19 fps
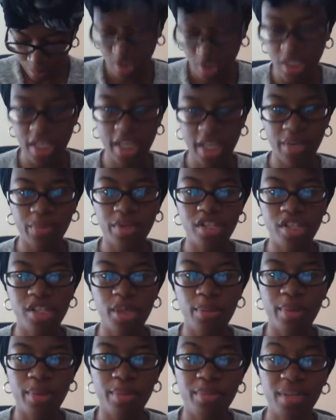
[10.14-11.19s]
Today I want to
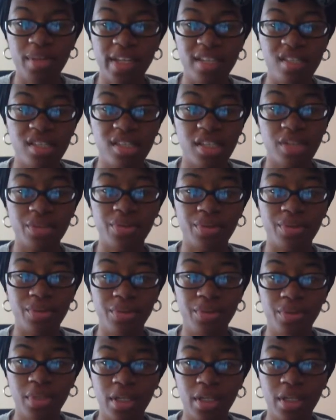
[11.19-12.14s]
talk about being single,